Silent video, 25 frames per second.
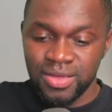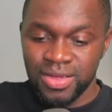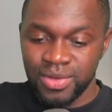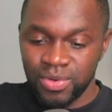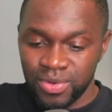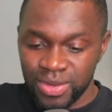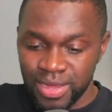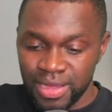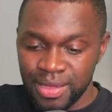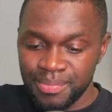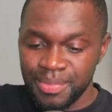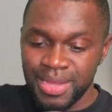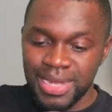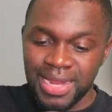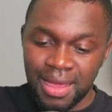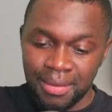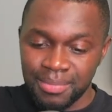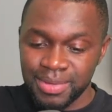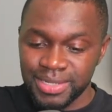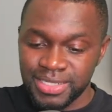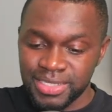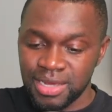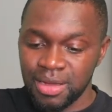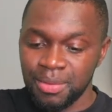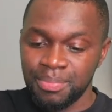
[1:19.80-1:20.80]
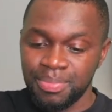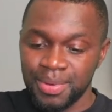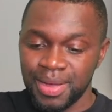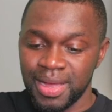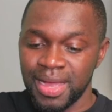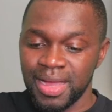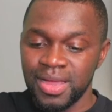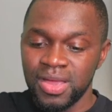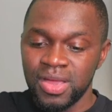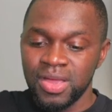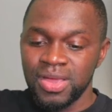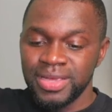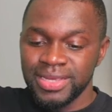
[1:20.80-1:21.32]
Emilia Mechiapa.
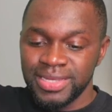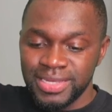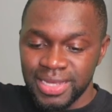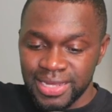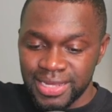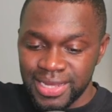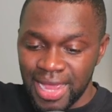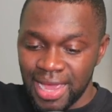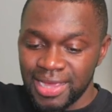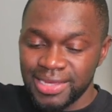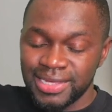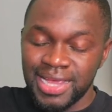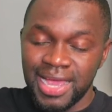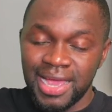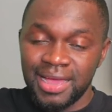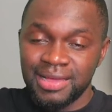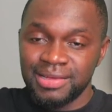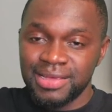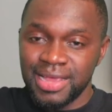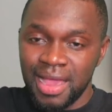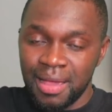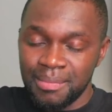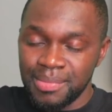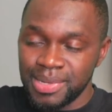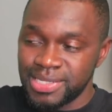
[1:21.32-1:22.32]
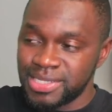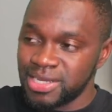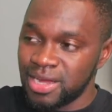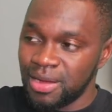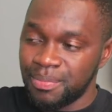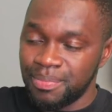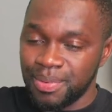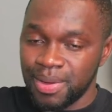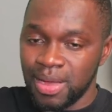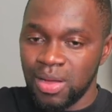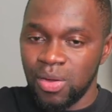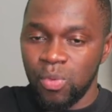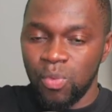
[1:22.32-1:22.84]
Ya
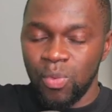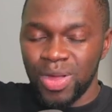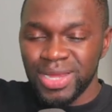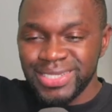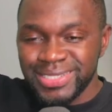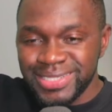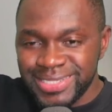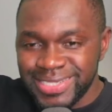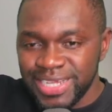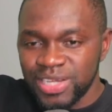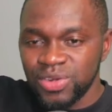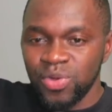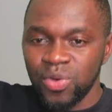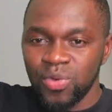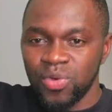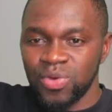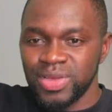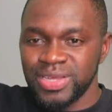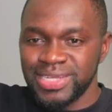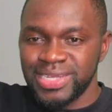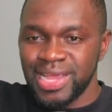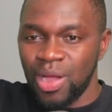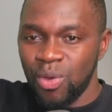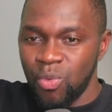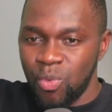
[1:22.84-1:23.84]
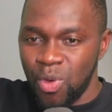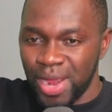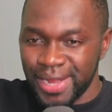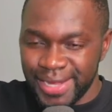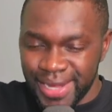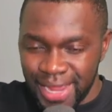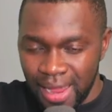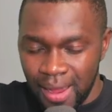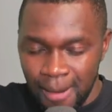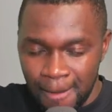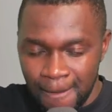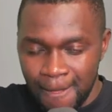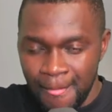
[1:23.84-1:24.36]
Mechiapa. We dino
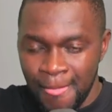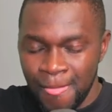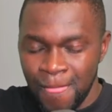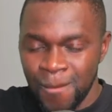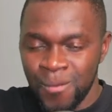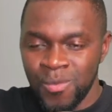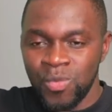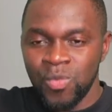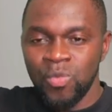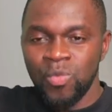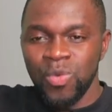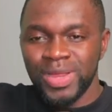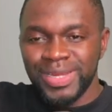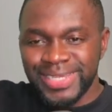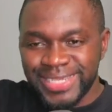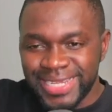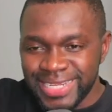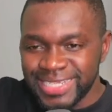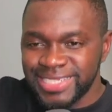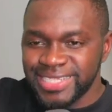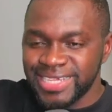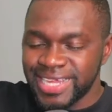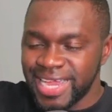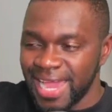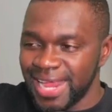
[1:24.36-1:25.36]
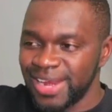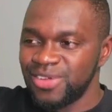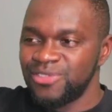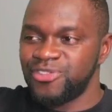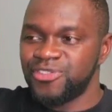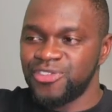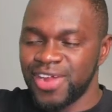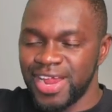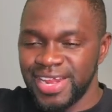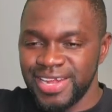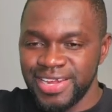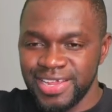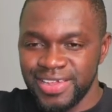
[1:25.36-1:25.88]
yawada. We disika no
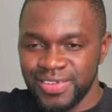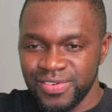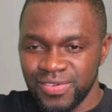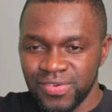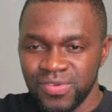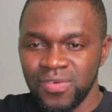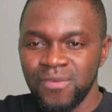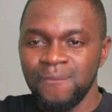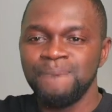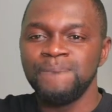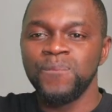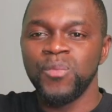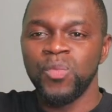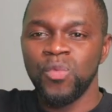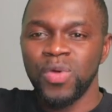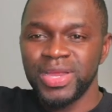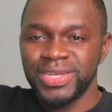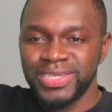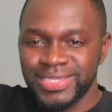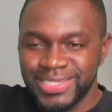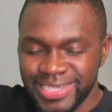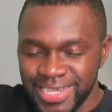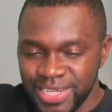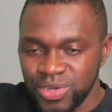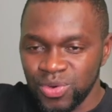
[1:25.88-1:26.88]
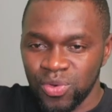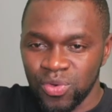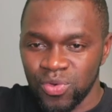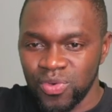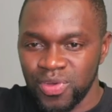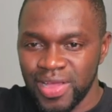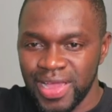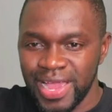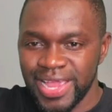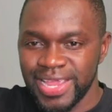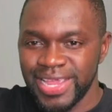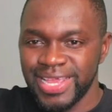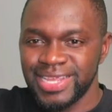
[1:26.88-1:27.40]
Friday no. We dino
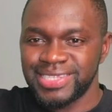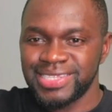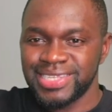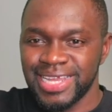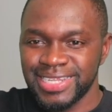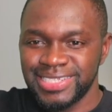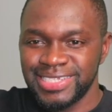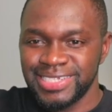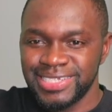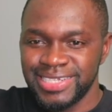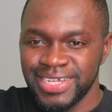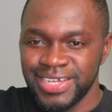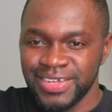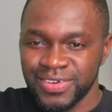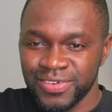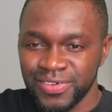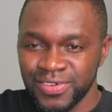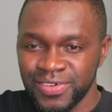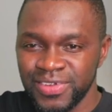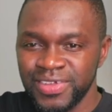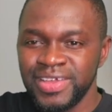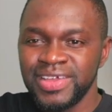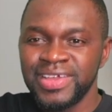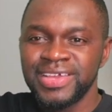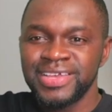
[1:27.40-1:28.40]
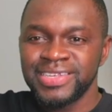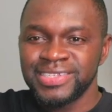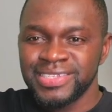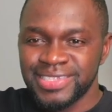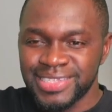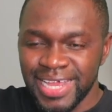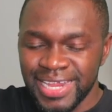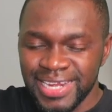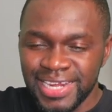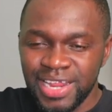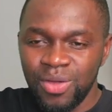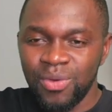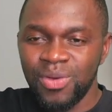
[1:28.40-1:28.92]
eye Saturday no.
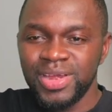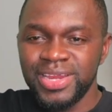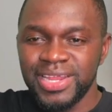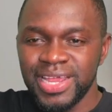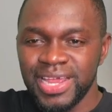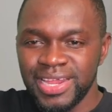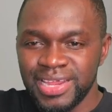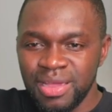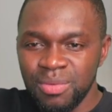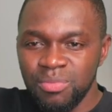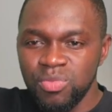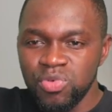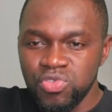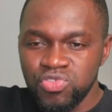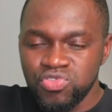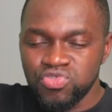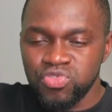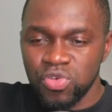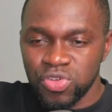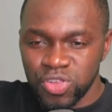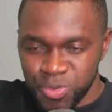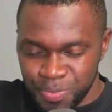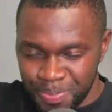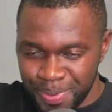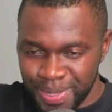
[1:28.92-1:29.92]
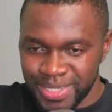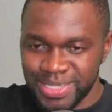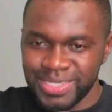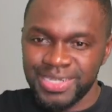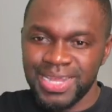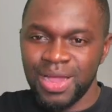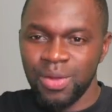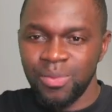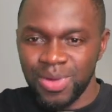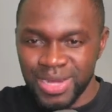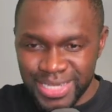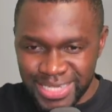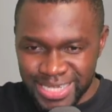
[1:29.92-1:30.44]
Sunday we dey mutuo
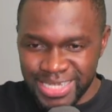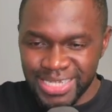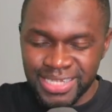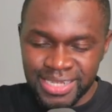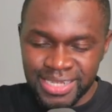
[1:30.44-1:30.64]
special we di.